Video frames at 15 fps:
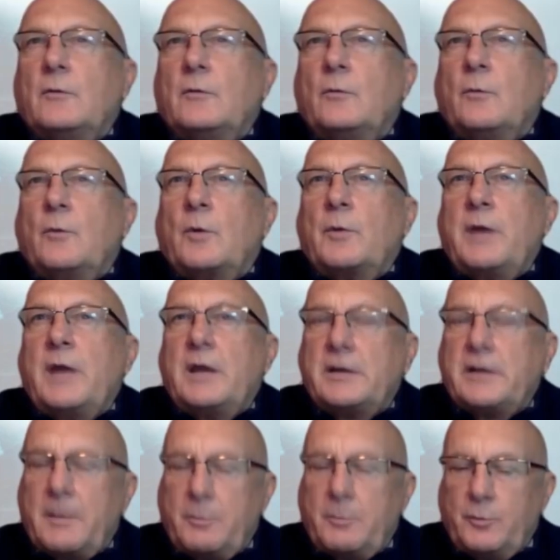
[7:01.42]
Where we
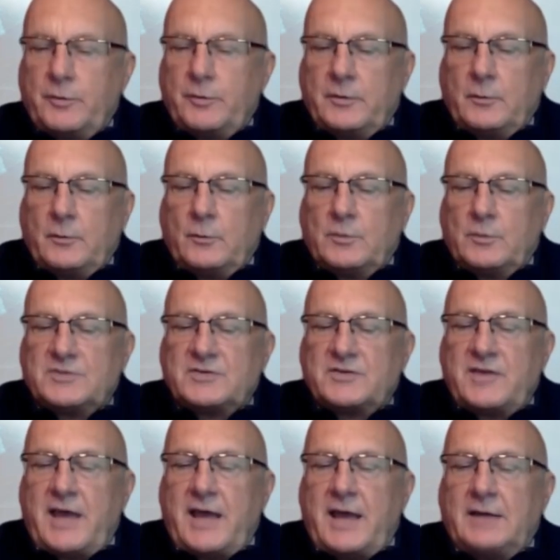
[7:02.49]
ended up was
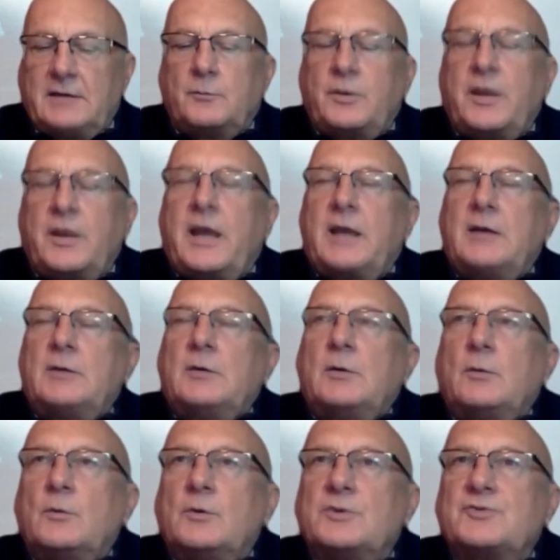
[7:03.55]
that plan
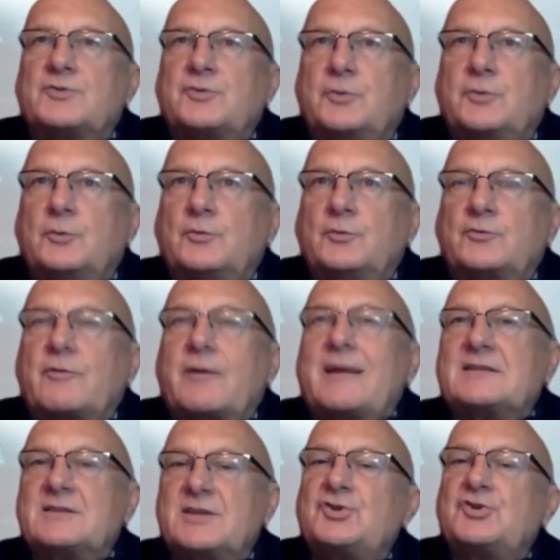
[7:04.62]
was to
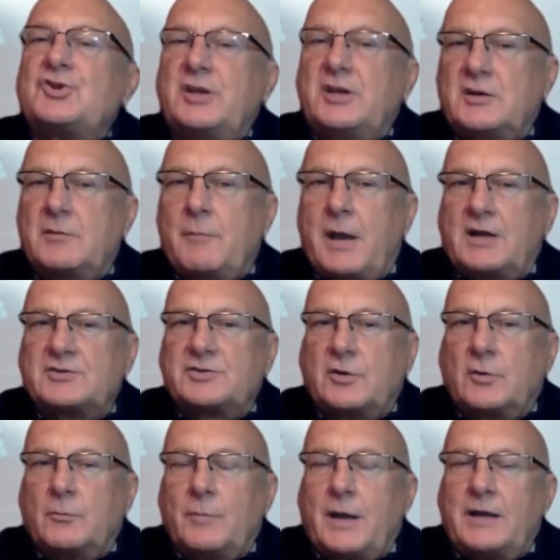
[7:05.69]
transition into
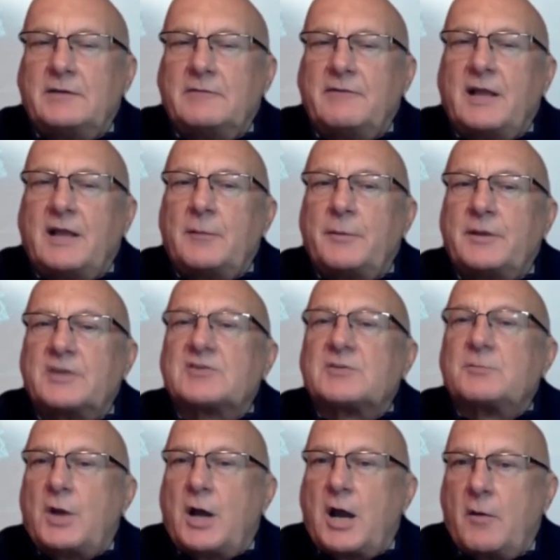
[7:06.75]
Mexico by developing a
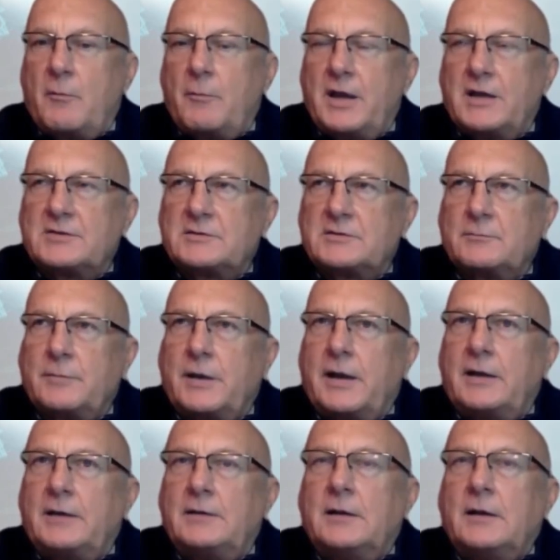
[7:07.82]
supplier base,
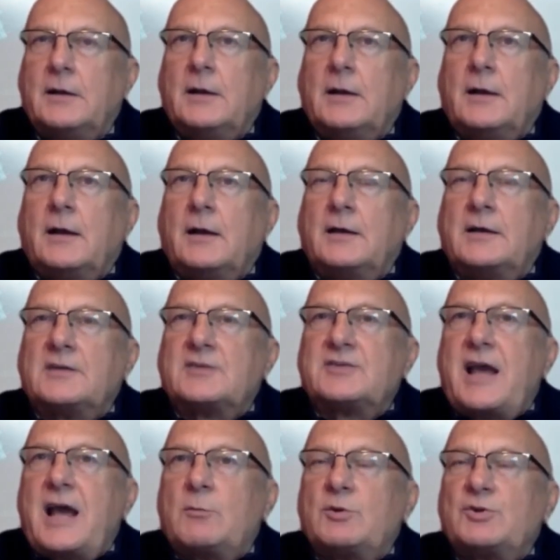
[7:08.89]
by
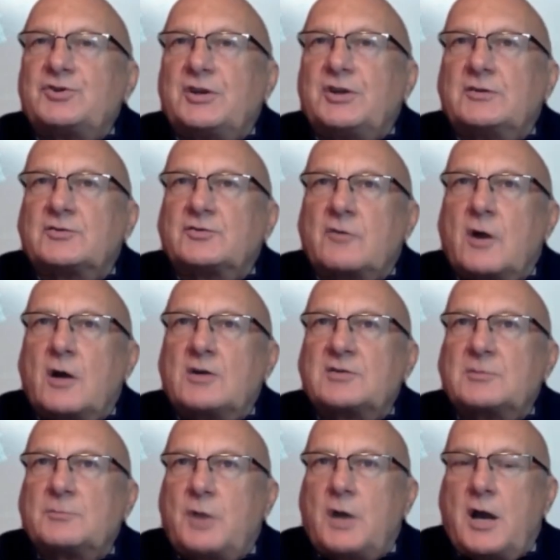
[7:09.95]
establishing strong
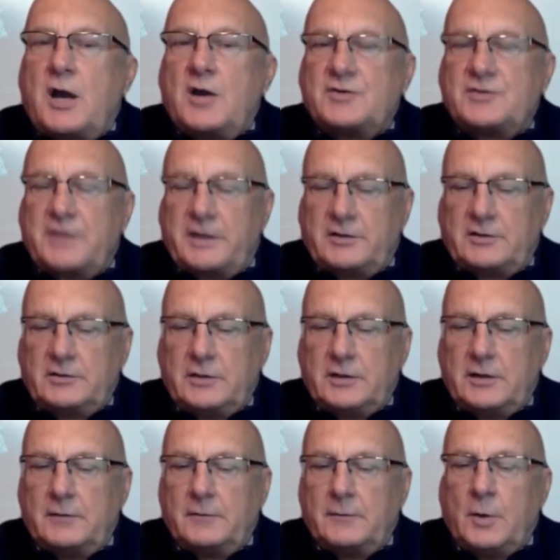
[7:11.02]
suppliers that
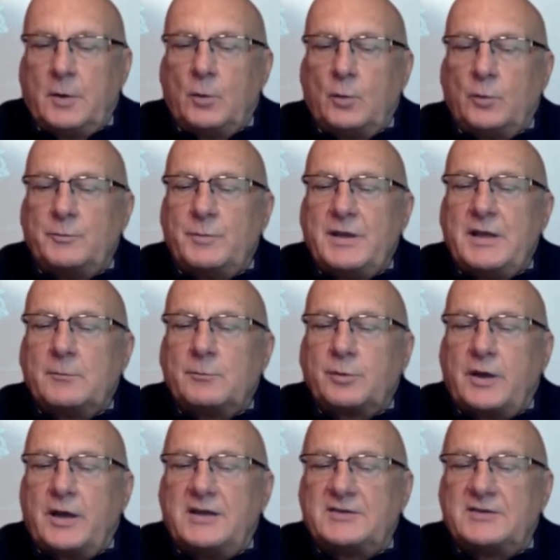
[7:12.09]
would be in
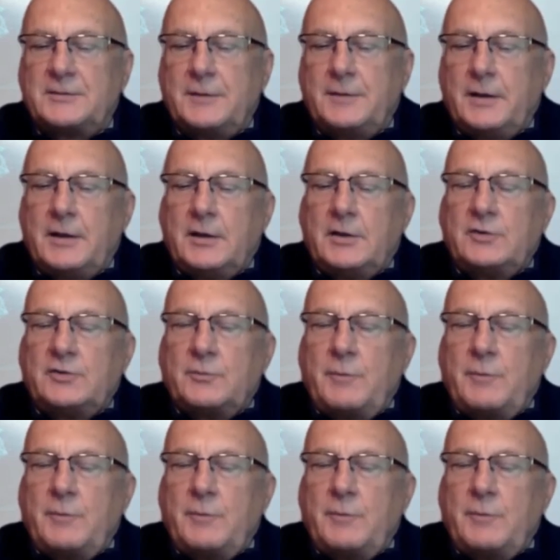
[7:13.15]
place to